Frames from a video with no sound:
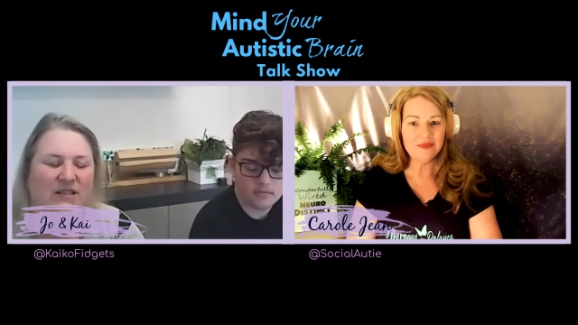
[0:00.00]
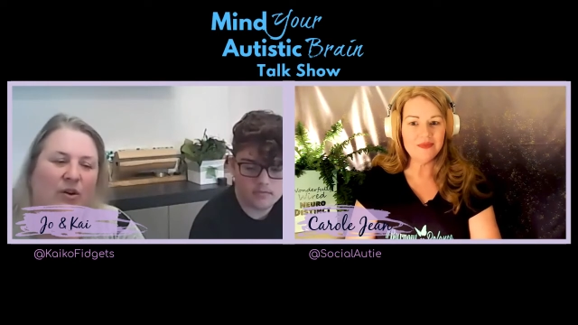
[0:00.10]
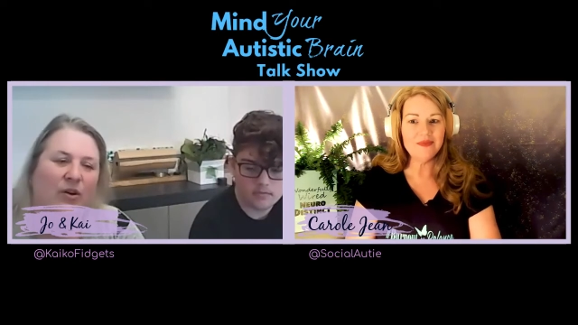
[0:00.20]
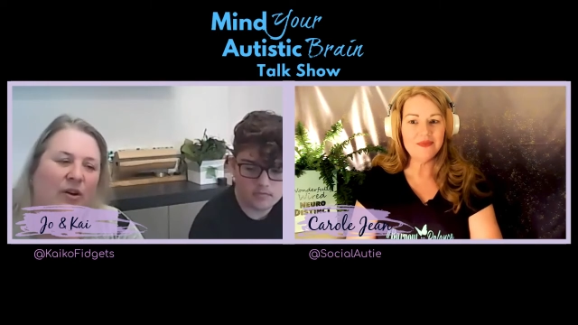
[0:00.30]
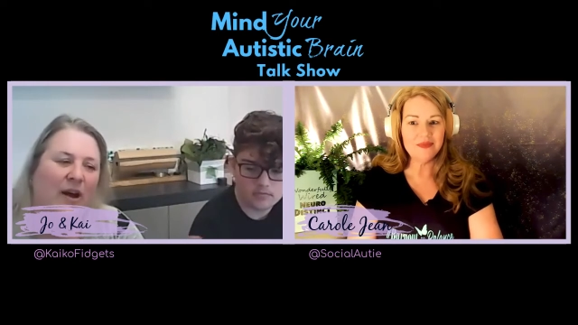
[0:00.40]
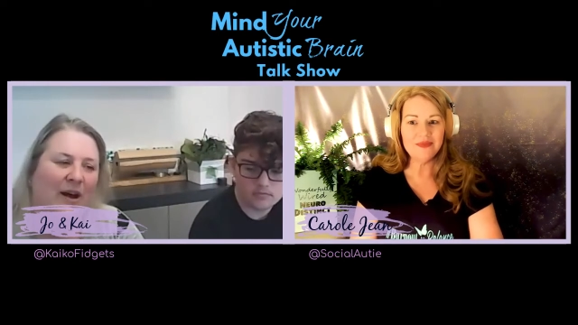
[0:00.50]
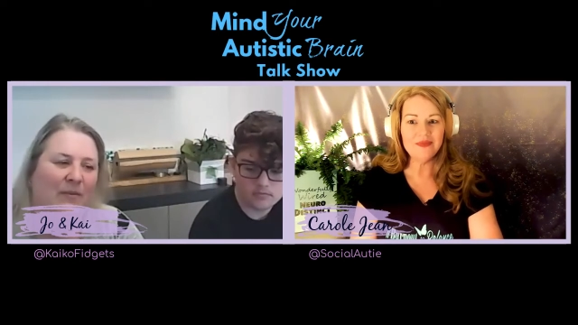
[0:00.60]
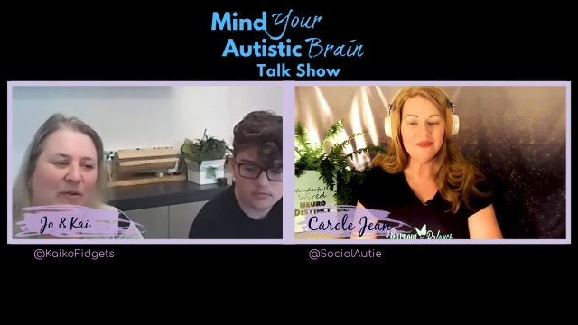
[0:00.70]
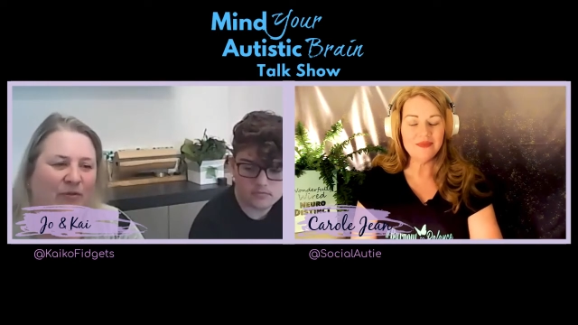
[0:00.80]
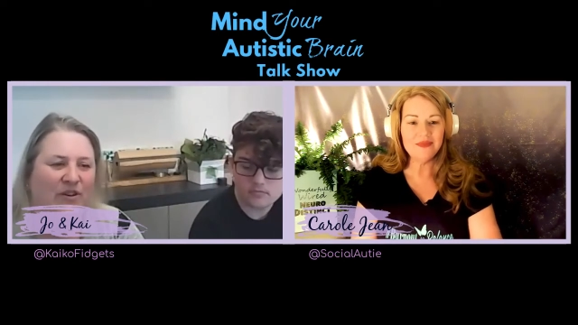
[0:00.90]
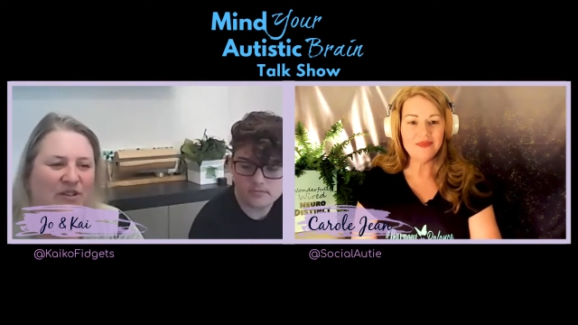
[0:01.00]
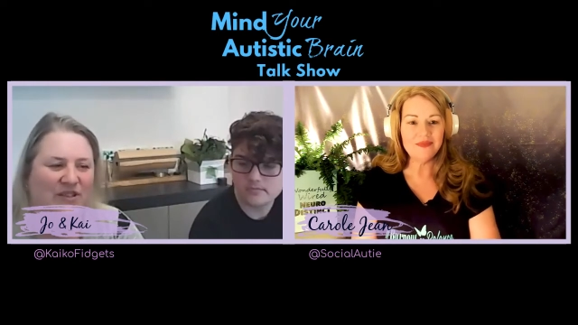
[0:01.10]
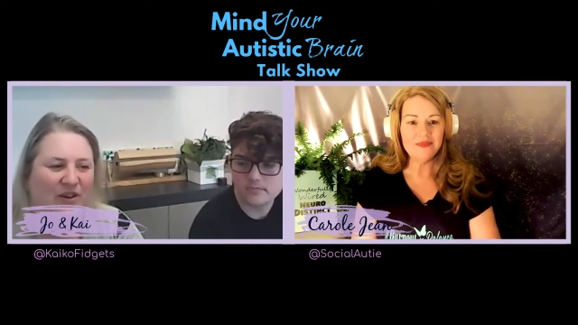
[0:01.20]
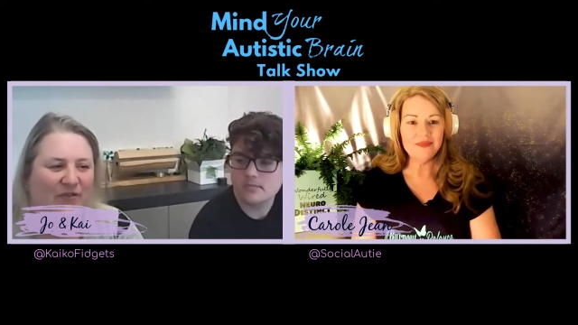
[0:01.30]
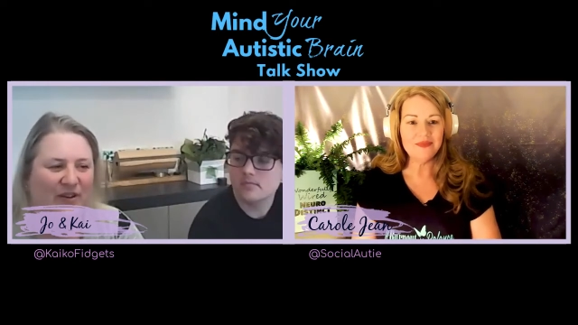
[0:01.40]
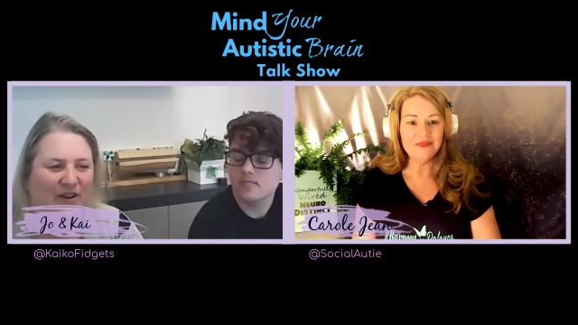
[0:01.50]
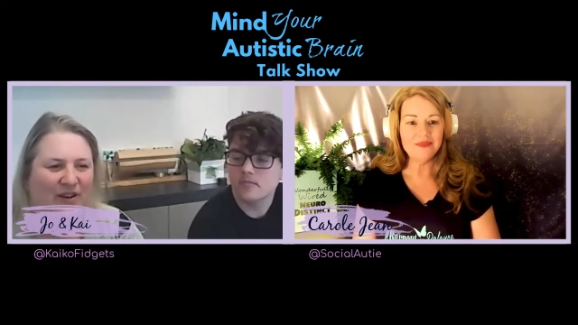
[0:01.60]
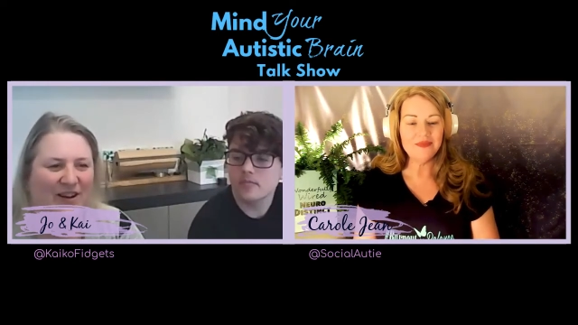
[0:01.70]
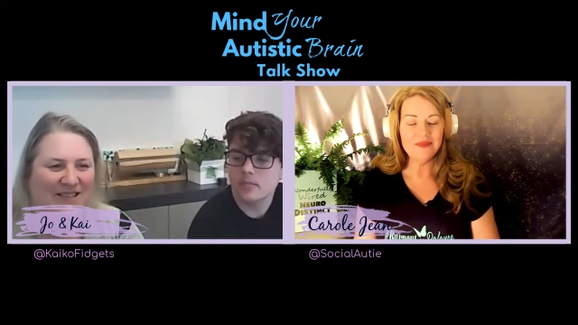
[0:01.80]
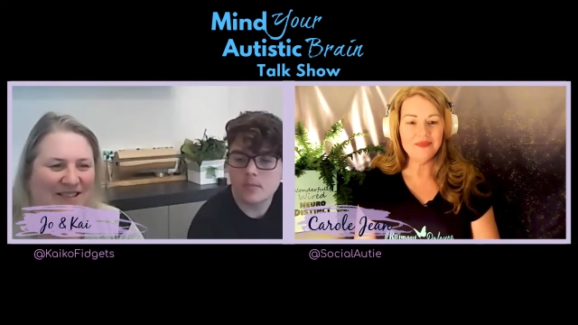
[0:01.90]
Speaker 1: So the fridge is often a
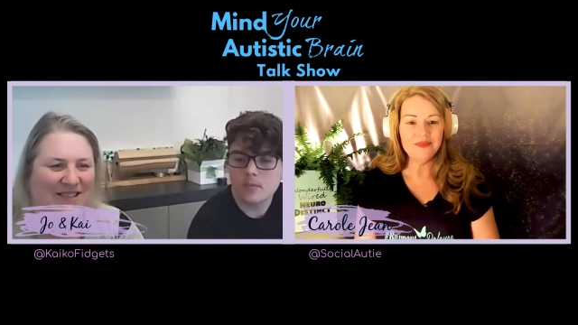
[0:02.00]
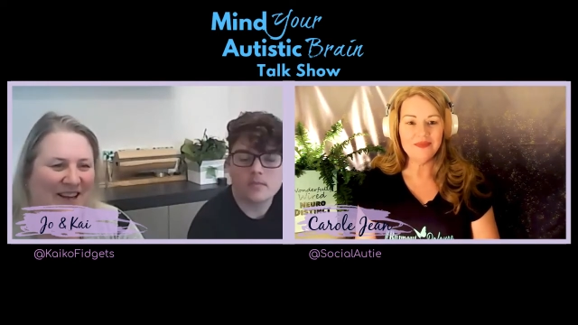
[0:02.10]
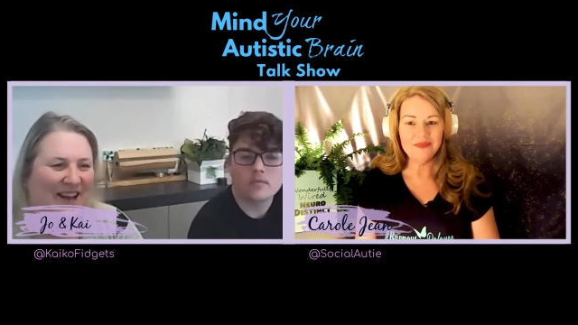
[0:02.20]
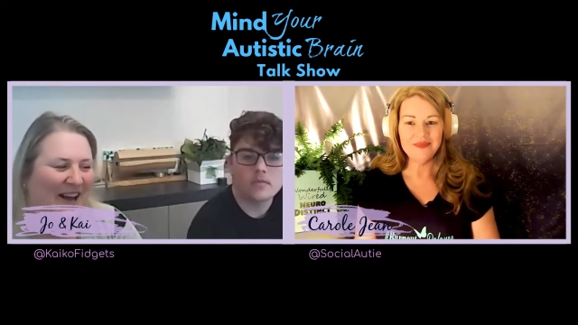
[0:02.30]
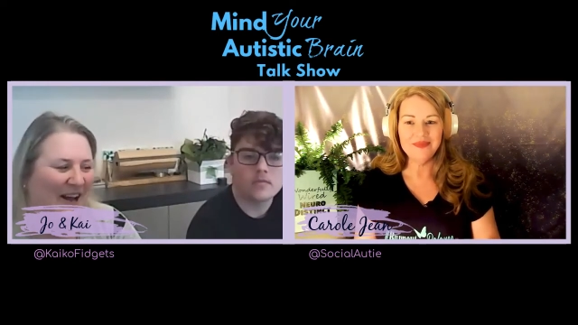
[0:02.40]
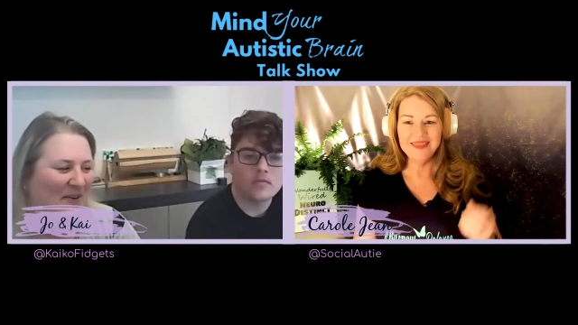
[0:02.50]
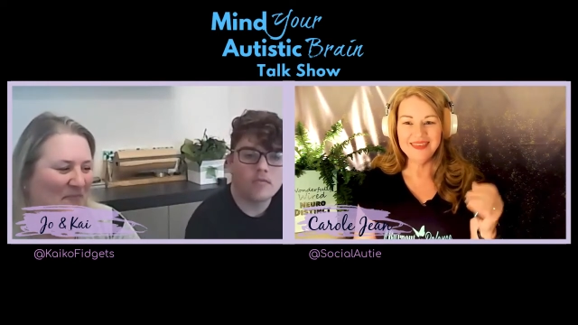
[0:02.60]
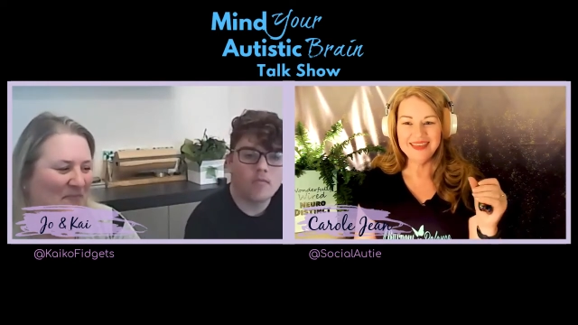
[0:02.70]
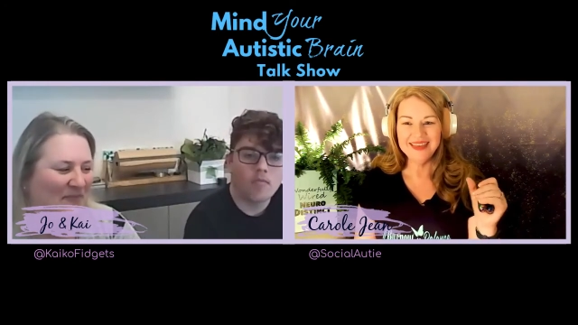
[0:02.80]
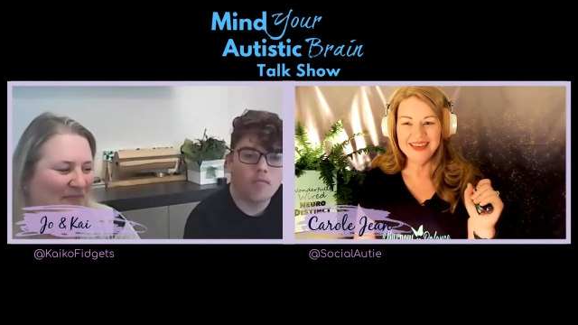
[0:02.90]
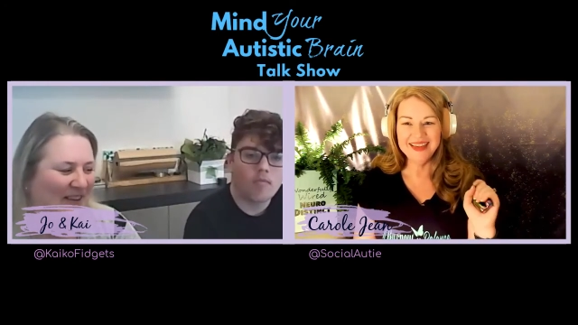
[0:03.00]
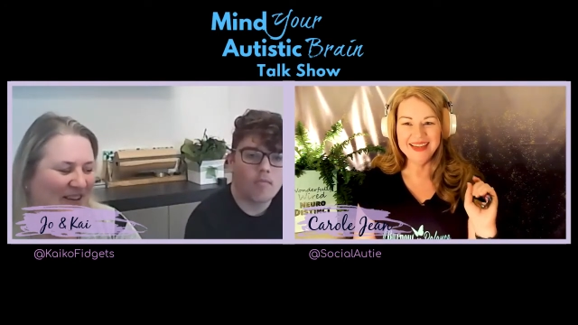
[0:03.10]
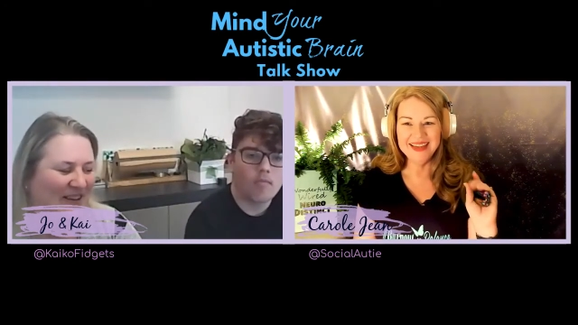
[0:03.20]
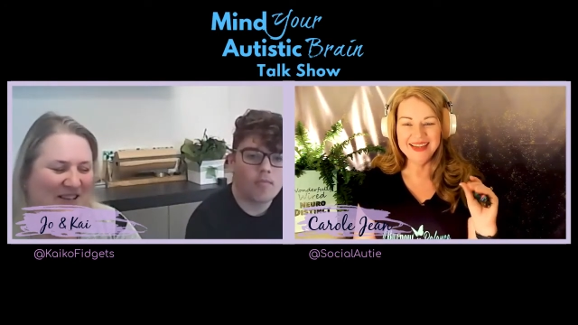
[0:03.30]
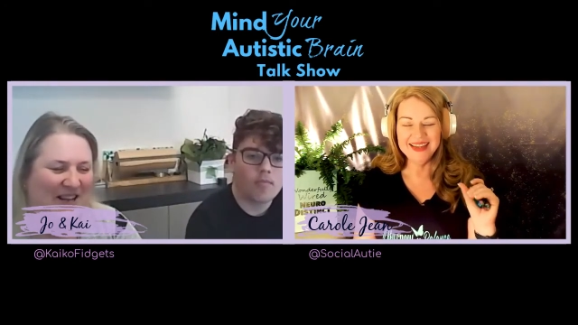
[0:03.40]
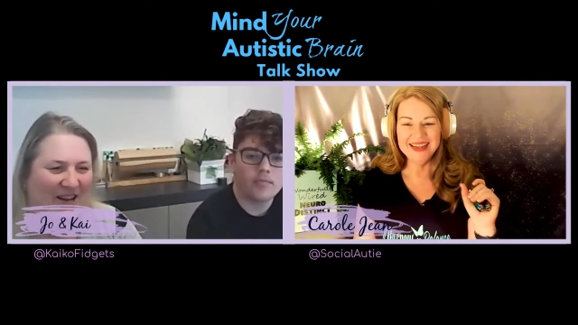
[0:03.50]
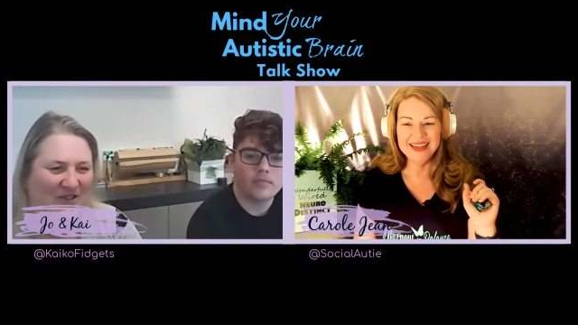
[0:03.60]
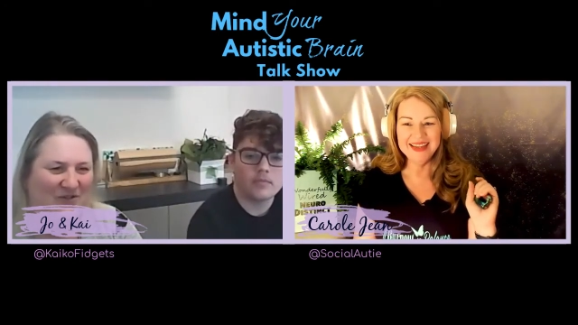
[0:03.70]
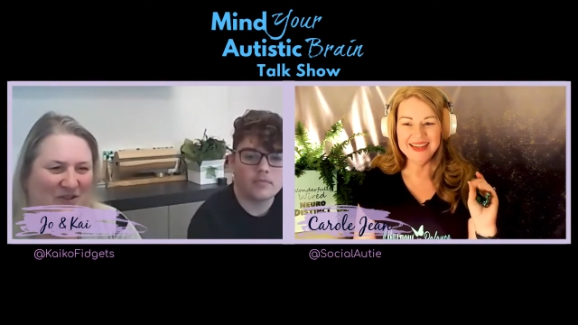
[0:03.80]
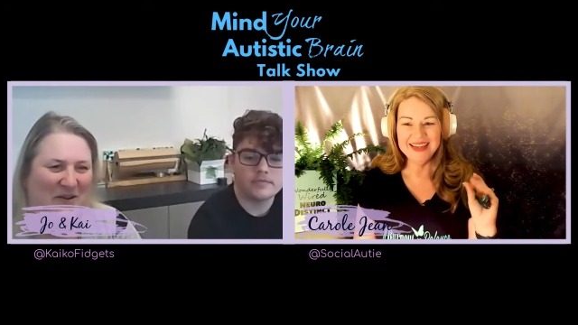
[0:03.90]
nice, gives that
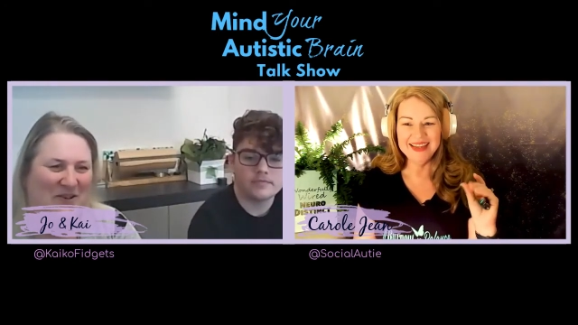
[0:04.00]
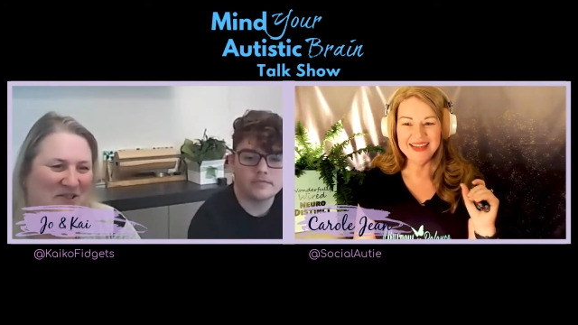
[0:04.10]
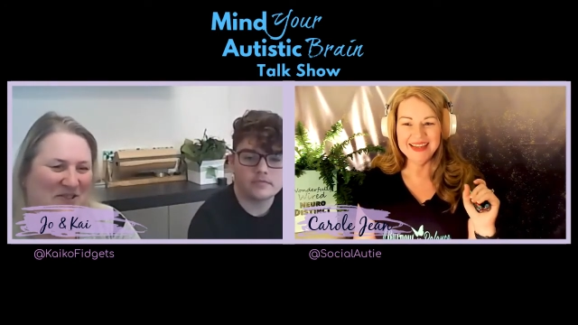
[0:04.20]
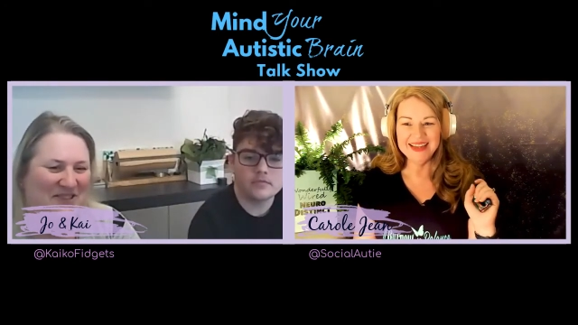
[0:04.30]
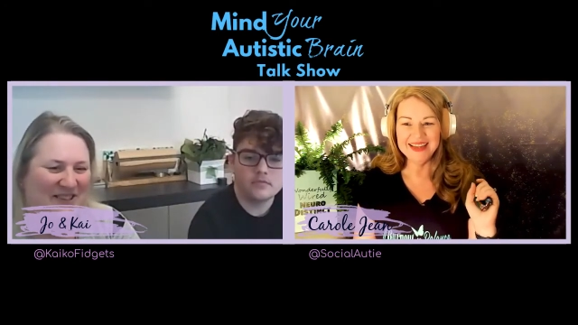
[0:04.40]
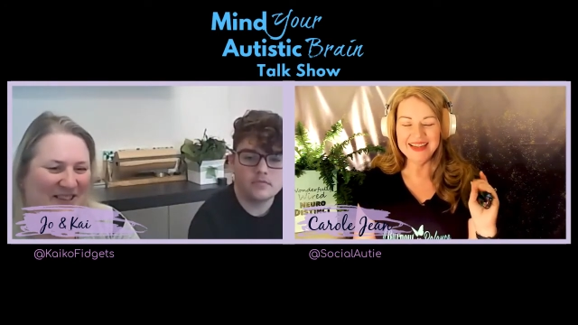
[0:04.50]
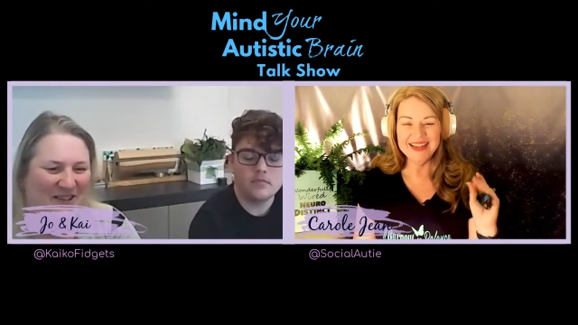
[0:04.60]
extra dimension to